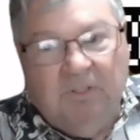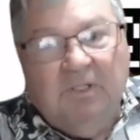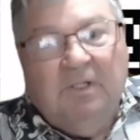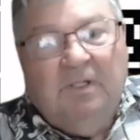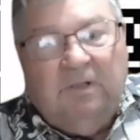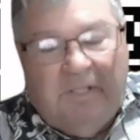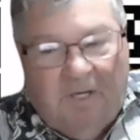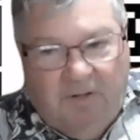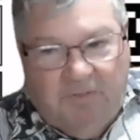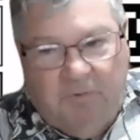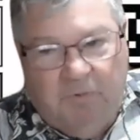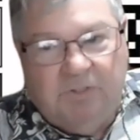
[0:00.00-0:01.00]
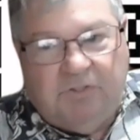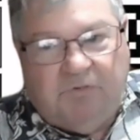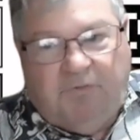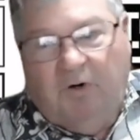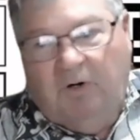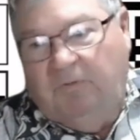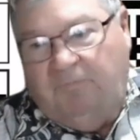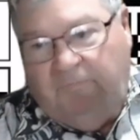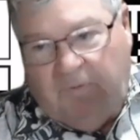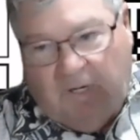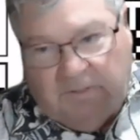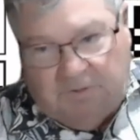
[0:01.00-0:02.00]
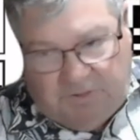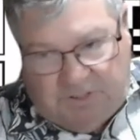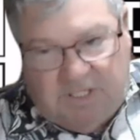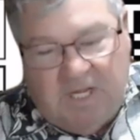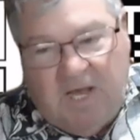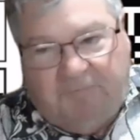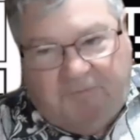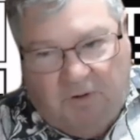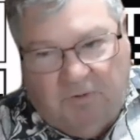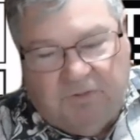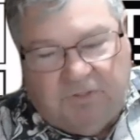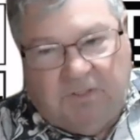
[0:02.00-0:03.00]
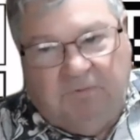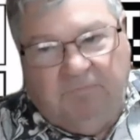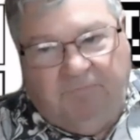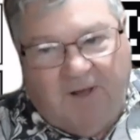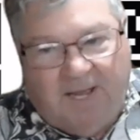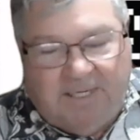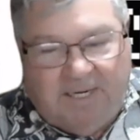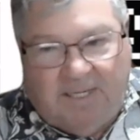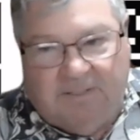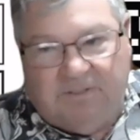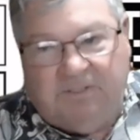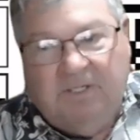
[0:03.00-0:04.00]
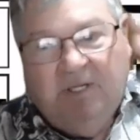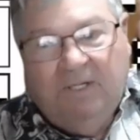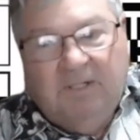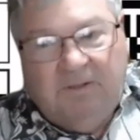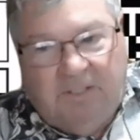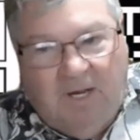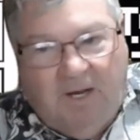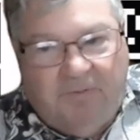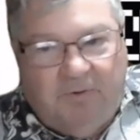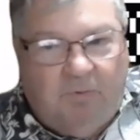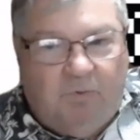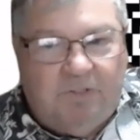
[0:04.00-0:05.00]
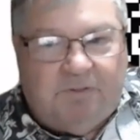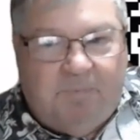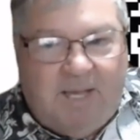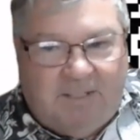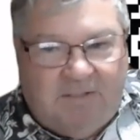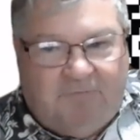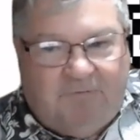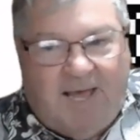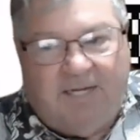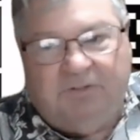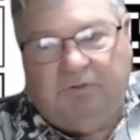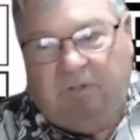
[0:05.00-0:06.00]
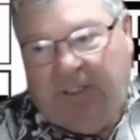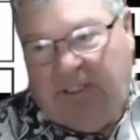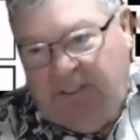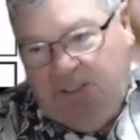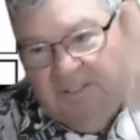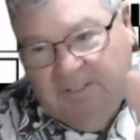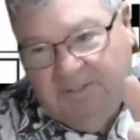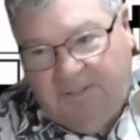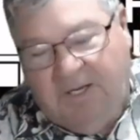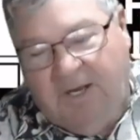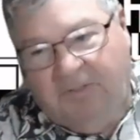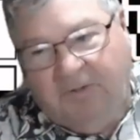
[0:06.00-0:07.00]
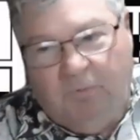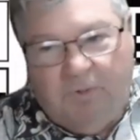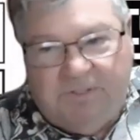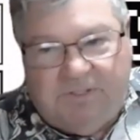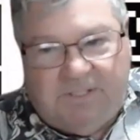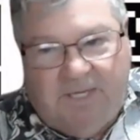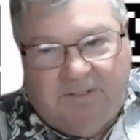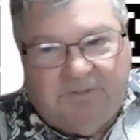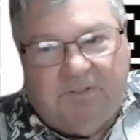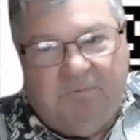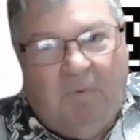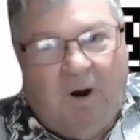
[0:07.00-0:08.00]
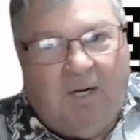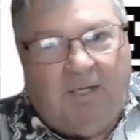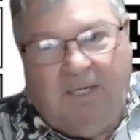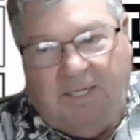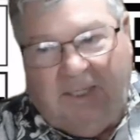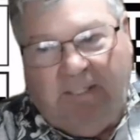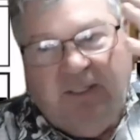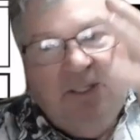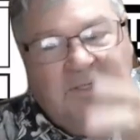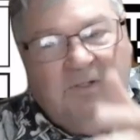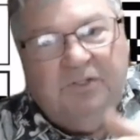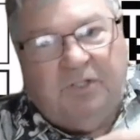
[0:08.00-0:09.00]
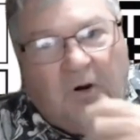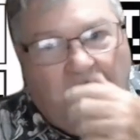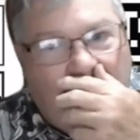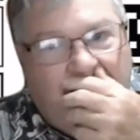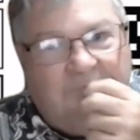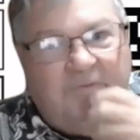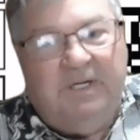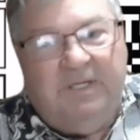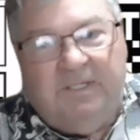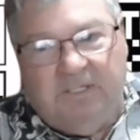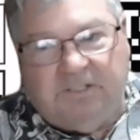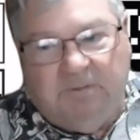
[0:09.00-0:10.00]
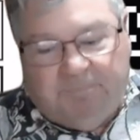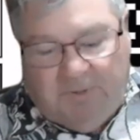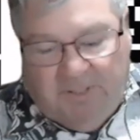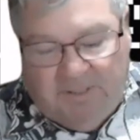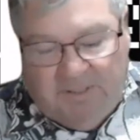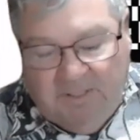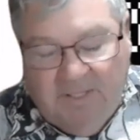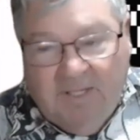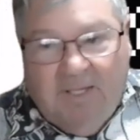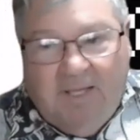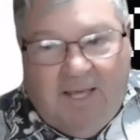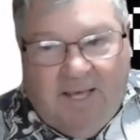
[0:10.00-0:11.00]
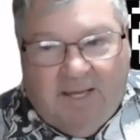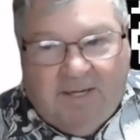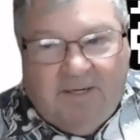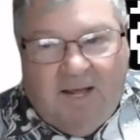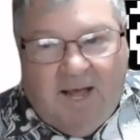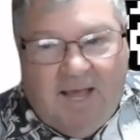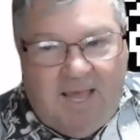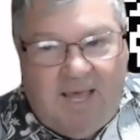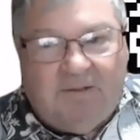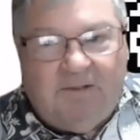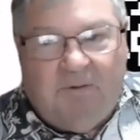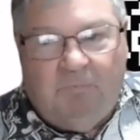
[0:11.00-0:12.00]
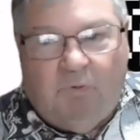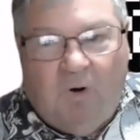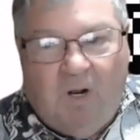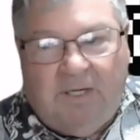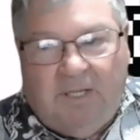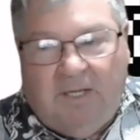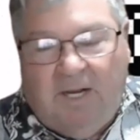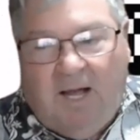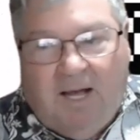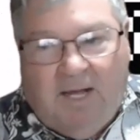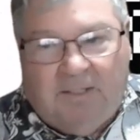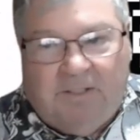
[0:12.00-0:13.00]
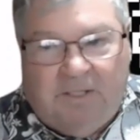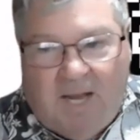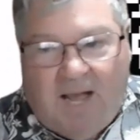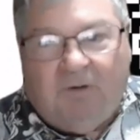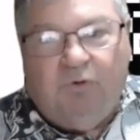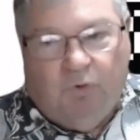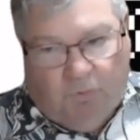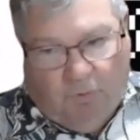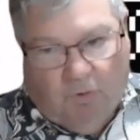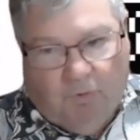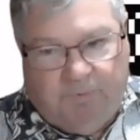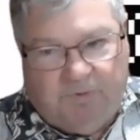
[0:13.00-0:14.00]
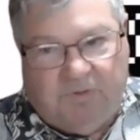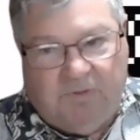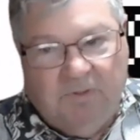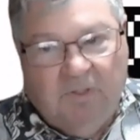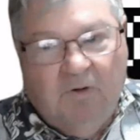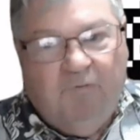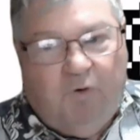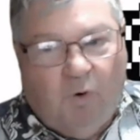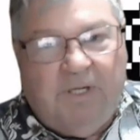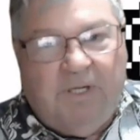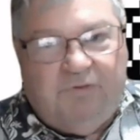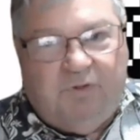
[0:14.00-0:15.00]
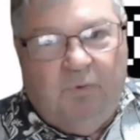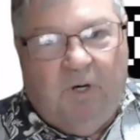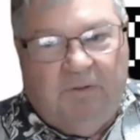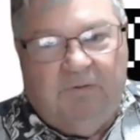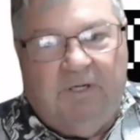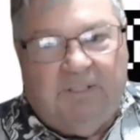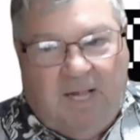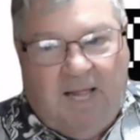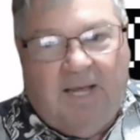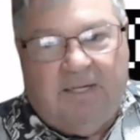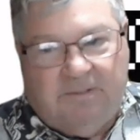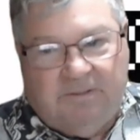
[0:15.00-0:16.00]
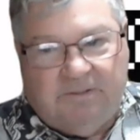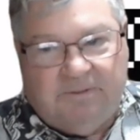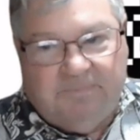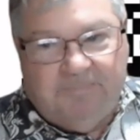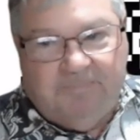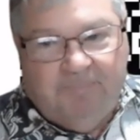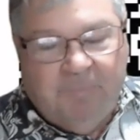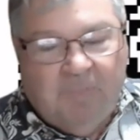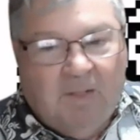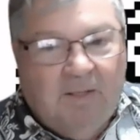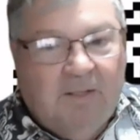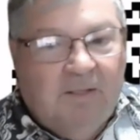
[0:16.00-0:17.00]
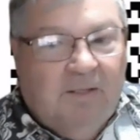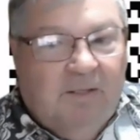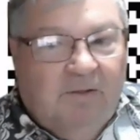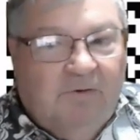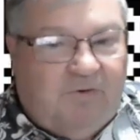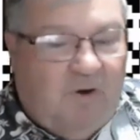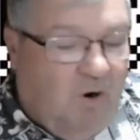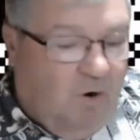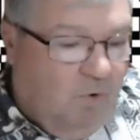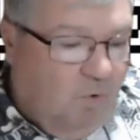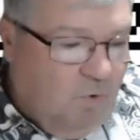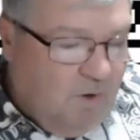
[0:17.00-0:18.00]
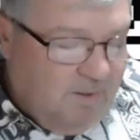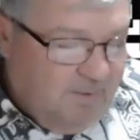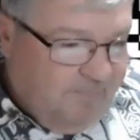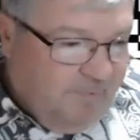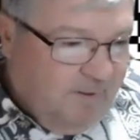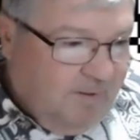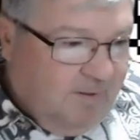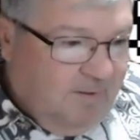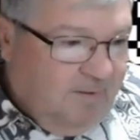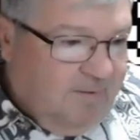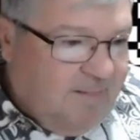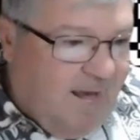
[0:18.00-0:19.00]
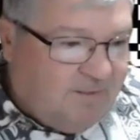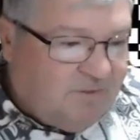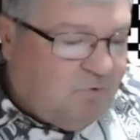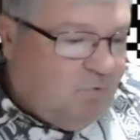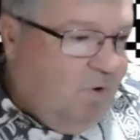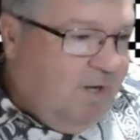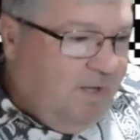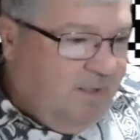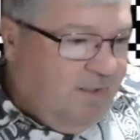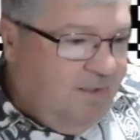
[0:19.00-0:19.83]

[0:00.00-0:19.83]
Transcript: the other was for CFOs and finance, the other was manufacturing, the other was sales and marketing. So every discipline, and I had them running on Yahoo groups, 4,200 clients. So that's when